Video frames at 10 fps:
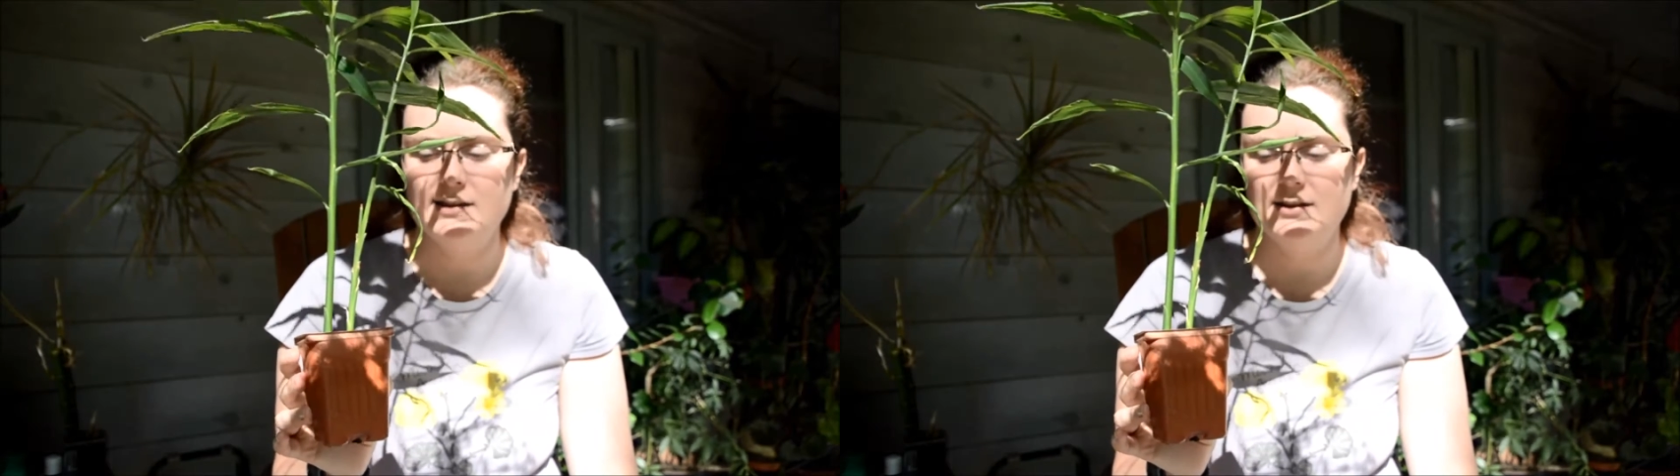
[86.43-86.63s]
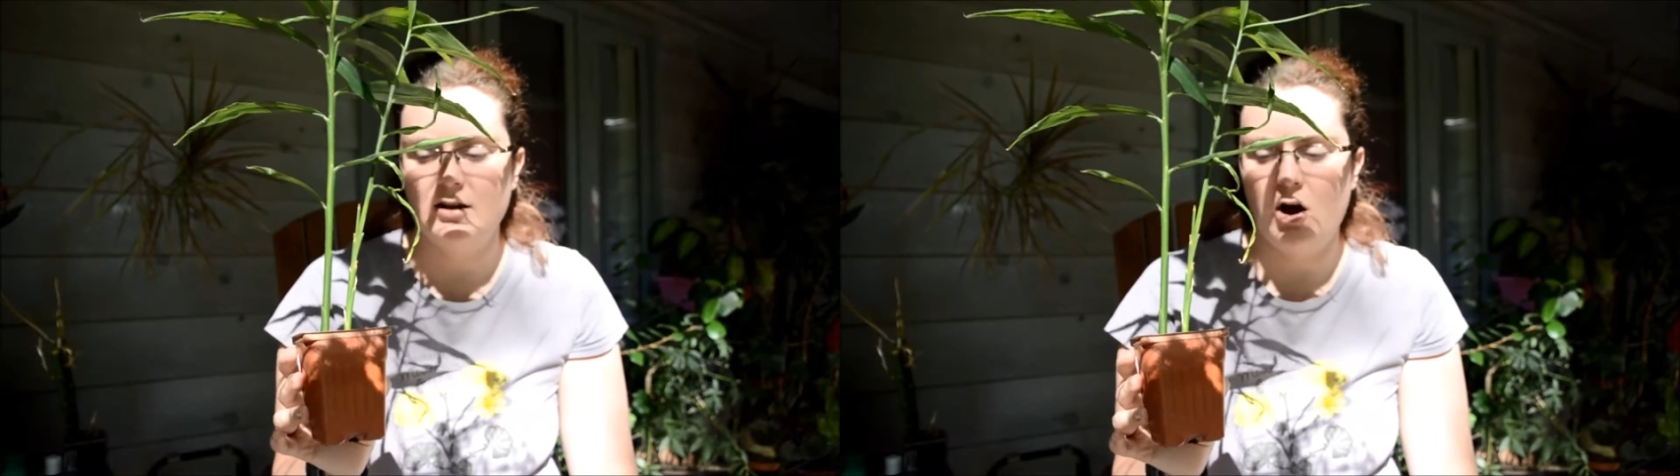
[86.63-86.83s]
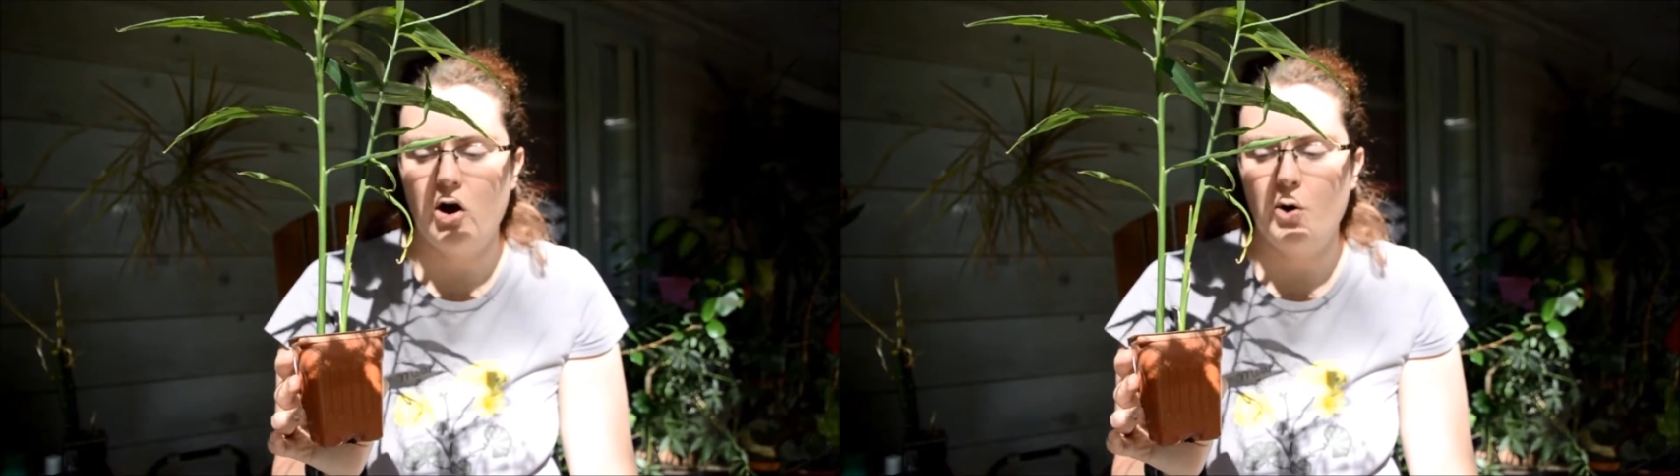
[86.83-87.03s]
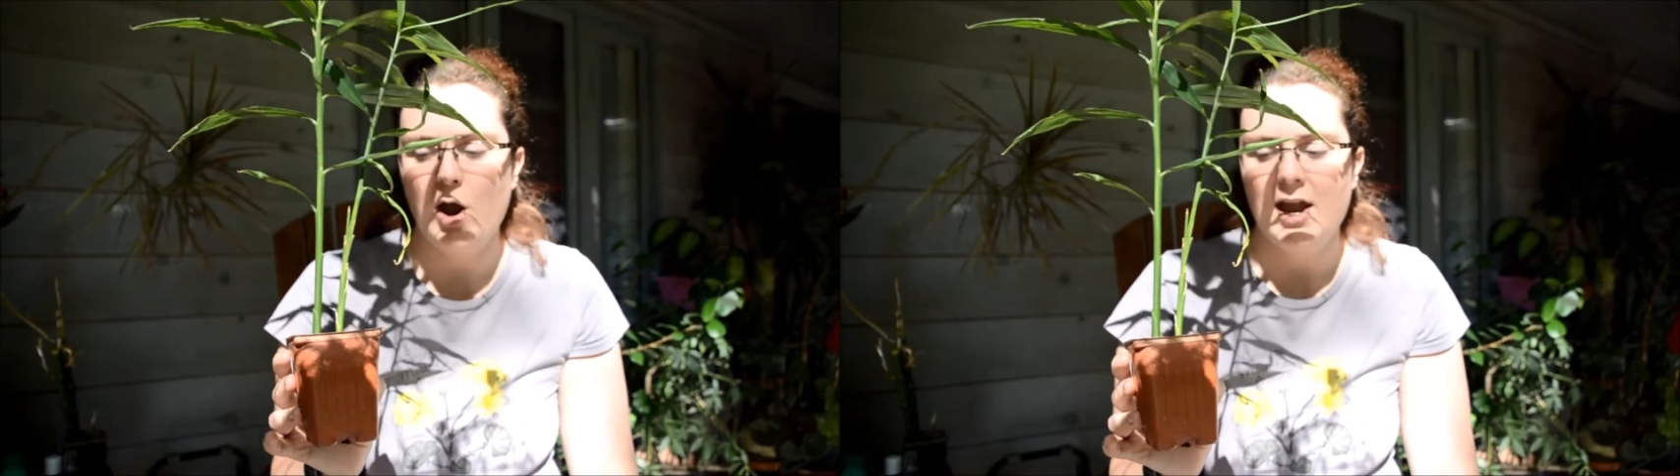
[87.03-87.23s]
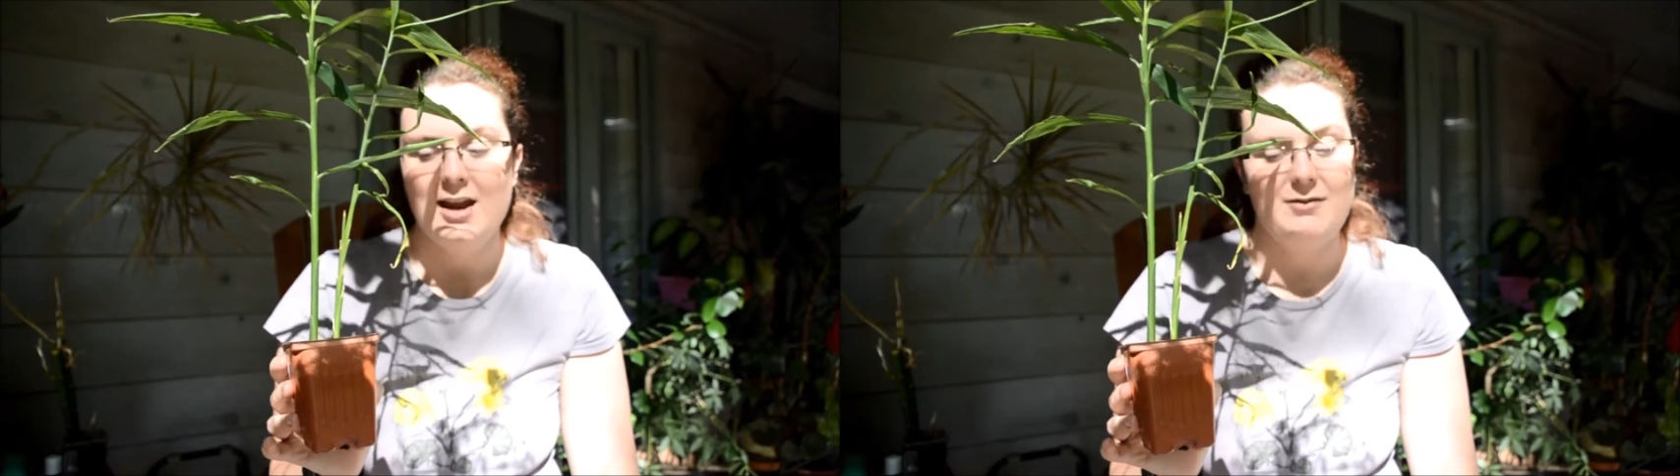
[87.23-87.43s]
So
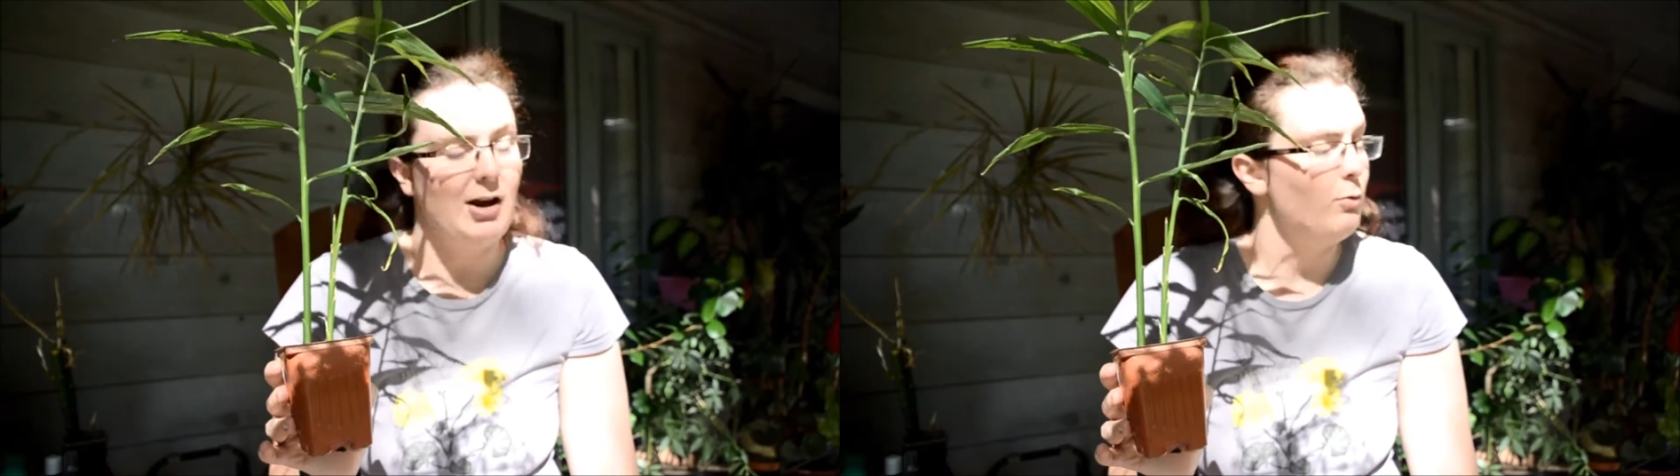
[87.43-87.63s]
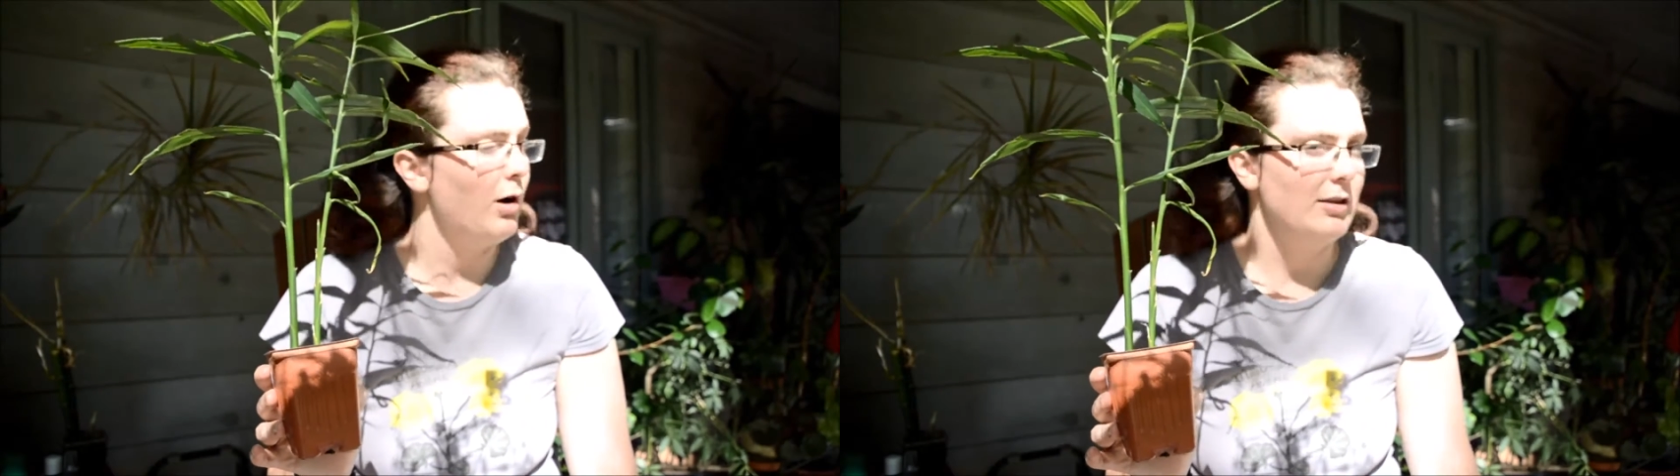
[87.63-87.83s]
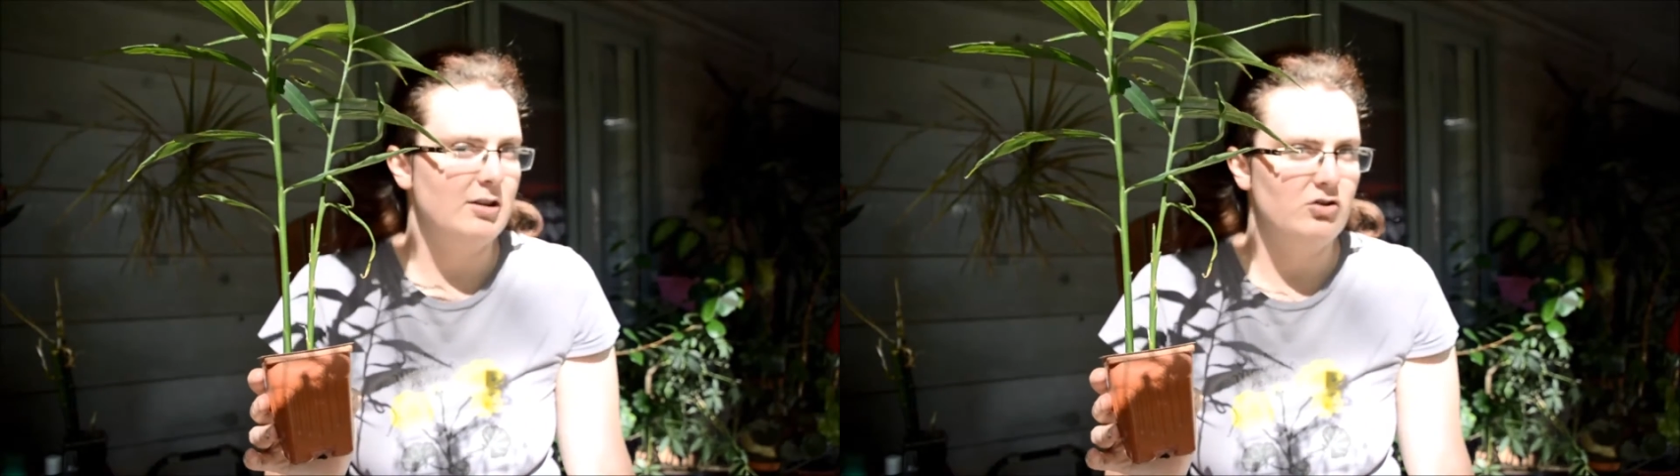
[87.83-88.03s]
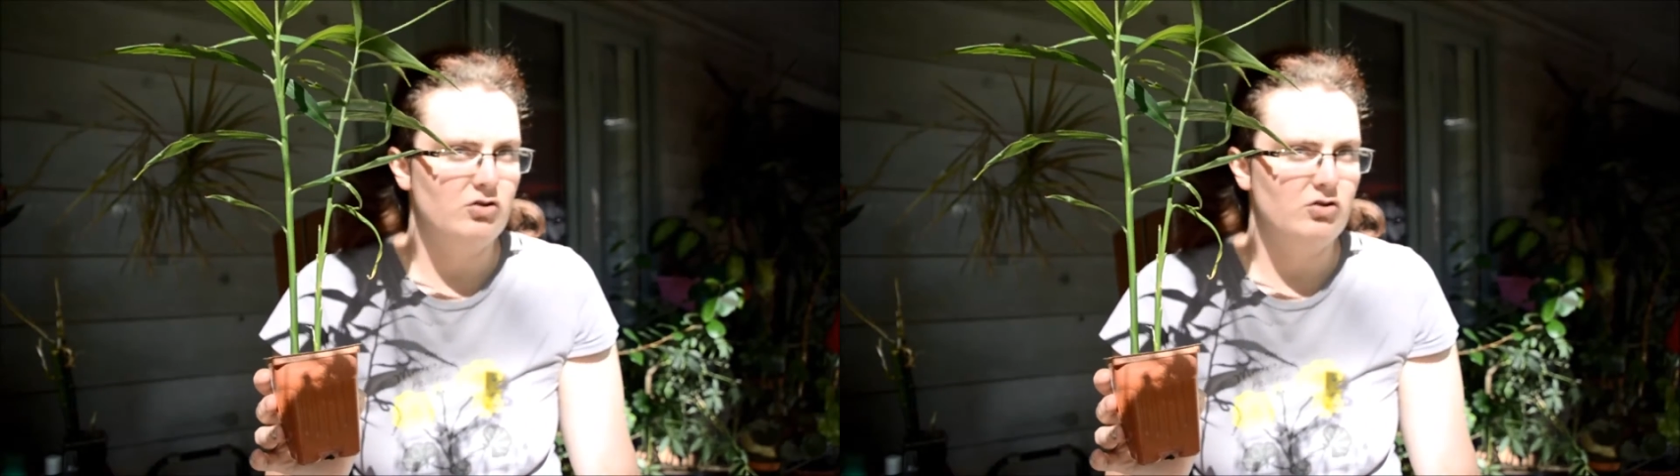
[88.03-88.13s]
if I want the